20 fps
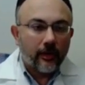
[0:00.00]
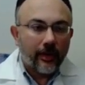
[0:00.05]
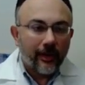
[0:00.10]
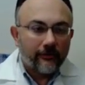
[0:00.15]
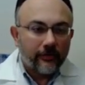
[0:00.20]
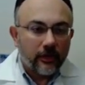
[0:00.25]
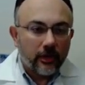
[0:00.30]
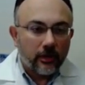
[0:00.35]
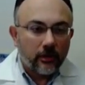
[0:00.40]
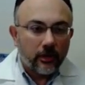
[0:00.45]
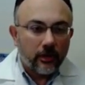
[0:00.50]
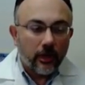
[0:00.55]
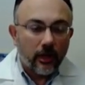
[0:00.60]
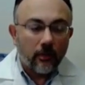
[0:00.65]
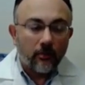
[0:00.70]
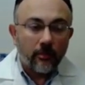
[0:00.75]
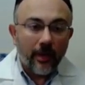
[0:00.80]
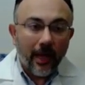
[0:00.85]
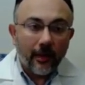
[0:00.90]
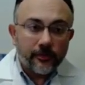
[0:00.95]
having
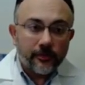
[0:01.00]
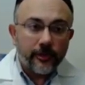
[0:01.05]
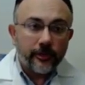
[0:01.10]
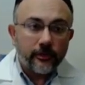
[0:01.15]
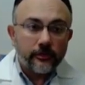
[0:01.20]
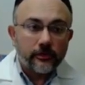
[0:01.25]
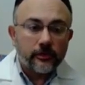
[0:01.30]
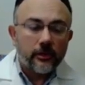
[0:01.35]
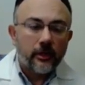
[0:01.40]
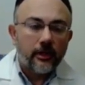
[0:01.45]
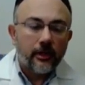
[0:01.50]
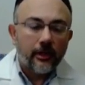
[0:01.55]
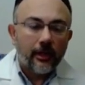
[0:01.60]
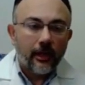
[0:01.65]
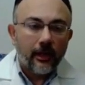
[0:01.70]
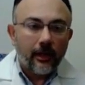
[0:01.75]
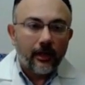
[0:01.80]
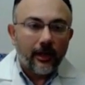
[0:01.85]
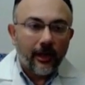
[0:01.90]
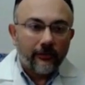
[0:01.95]
pap smears
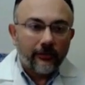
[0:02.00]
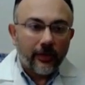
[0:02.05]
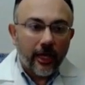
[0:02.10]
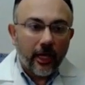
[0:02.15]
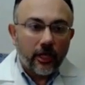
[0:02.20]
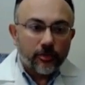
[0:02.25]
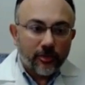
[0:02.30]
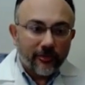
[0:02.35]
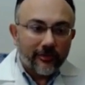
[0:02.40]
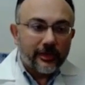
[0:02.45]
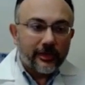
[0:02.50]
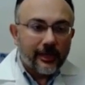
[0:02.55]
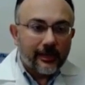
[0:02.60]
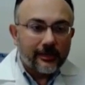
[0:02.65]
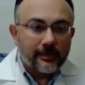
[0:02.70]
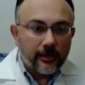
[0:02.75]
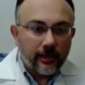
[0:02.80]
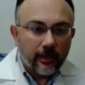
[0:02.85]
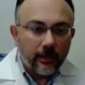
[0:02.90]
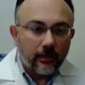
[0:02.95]
and having HPV
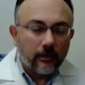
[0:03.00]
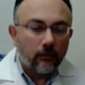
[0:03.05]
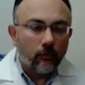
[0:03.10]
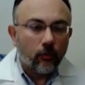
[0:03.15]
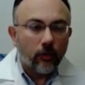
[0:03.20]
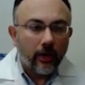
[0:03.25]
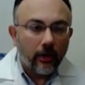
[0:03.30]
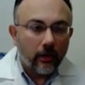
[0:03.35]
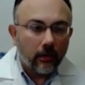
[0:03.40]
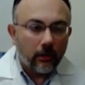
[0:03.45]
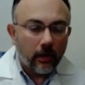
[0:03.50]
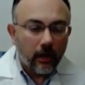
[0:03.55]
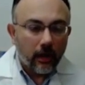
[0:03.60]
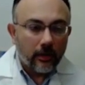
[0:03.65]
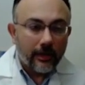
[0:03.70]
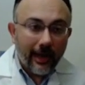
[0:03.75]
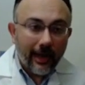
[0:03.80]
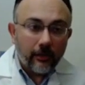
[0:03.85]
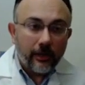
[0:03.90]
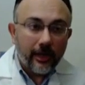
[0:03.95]
testing, where
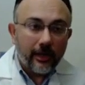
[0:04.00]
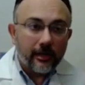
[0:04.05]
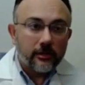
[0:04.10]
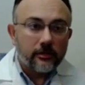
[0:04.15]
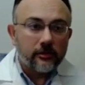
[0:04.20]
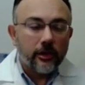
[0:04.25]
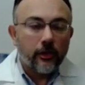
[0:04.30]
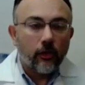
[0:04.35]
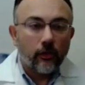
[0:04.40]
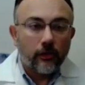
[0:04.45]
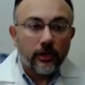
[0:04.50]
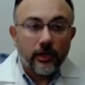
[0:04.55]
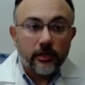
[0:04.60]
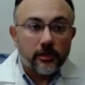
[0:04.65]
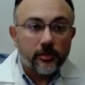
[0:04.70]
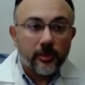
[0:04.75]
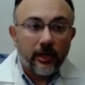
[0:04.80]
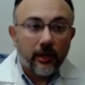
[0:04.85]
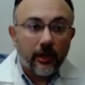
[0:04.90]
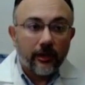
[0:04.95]
nowadays it only needs to
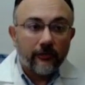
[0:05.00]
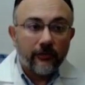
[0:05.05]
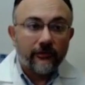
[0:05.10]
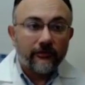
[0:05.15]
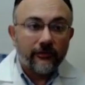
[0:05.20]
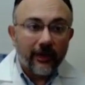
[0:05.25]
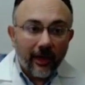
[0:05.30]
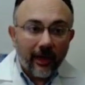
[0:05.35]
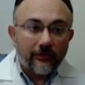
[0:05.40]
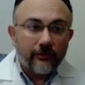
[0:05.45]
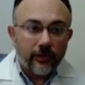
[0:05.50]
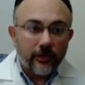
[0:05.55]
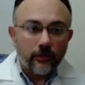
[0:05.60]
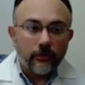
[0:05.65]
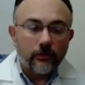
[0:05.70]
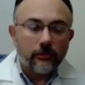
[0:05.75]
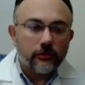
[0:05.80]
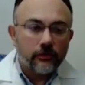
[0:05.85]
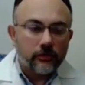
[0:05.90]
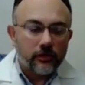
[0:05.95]
be done every 5
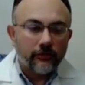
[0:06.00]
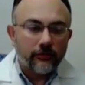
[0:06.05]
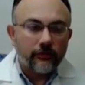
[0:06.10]
years if